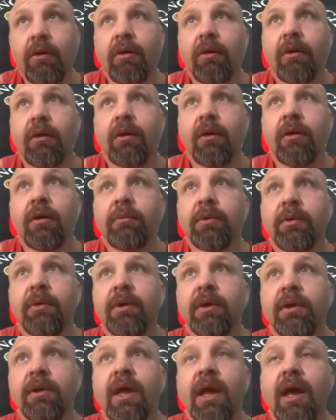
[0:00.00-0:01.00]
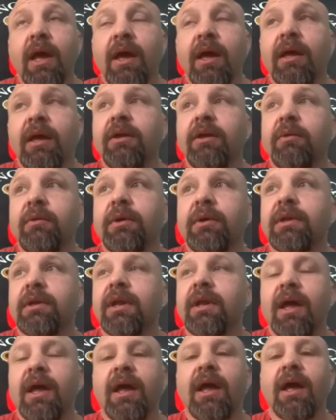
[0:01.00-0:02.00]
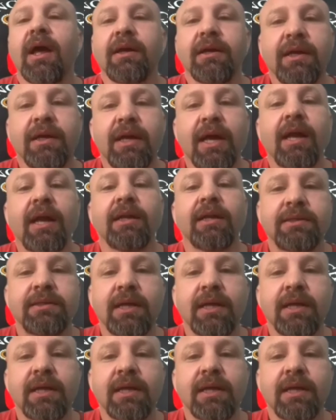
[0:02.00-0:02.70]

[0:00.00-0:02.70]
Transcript: Um, you know what, you know what, I, I gotta,